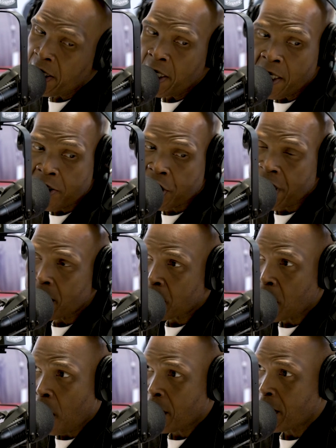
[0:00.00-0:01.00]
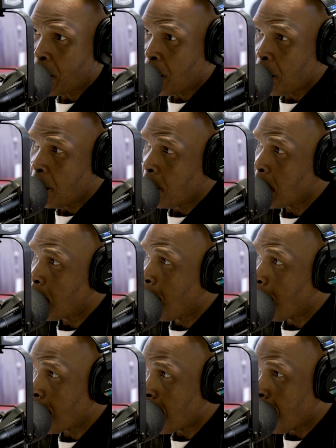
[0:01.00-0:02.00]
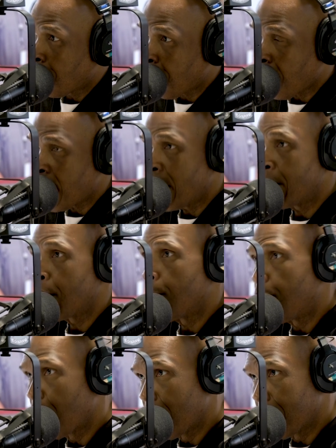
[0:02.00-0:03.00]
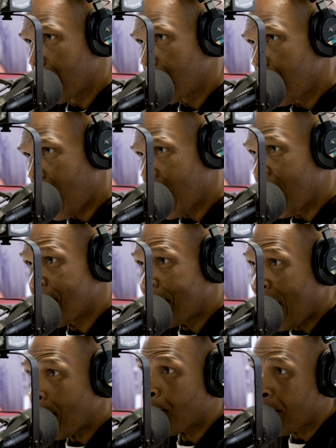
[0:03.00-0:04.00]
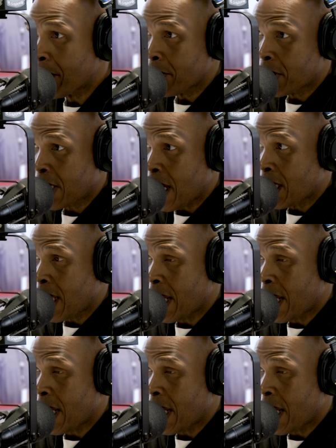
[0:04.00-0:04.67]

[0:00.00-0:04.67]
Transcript: a nutshell, talking to your friend, your brother. Yes. Like, if my brother said